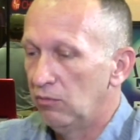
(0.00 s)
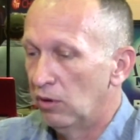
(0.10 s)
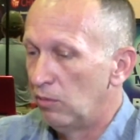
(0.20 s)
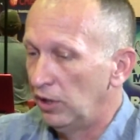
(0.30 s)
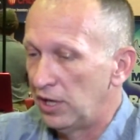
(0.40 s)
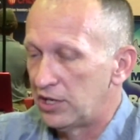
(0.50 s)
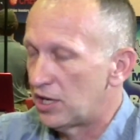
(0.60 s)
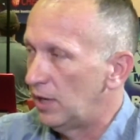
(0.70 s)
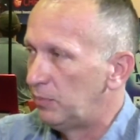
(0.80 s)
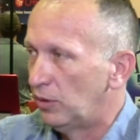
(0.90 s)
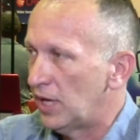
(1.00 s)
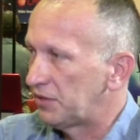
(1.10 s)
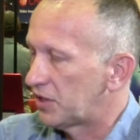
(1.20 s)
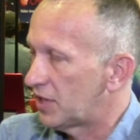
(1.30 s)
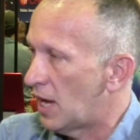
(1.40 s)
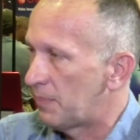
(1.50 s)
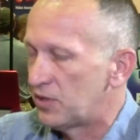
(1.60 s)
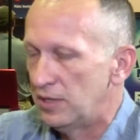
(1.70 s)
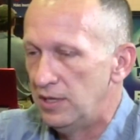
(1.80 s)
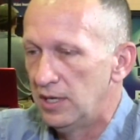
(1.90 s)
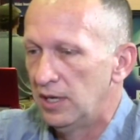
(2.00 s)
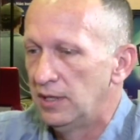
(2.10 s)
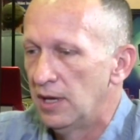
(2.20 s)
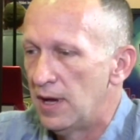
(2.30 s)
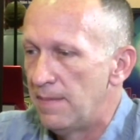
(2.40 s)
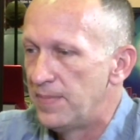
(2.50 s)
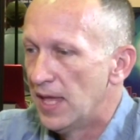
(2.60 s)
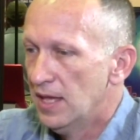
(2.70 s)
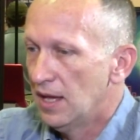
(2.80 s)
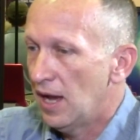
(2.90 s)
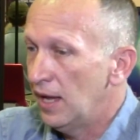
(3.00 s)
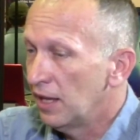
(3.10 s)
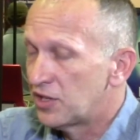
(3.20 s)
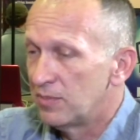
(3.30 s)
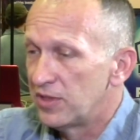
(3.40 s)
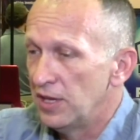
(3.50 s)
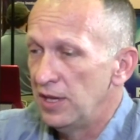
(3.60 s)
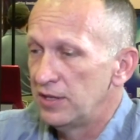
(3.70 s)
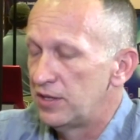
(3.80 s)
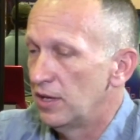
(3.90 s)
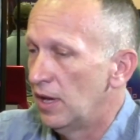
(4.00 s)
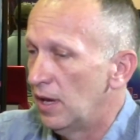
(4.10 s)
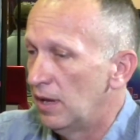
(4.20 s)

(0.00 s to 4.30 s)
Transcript: we're really going to try to pull out the stops and highlight some things.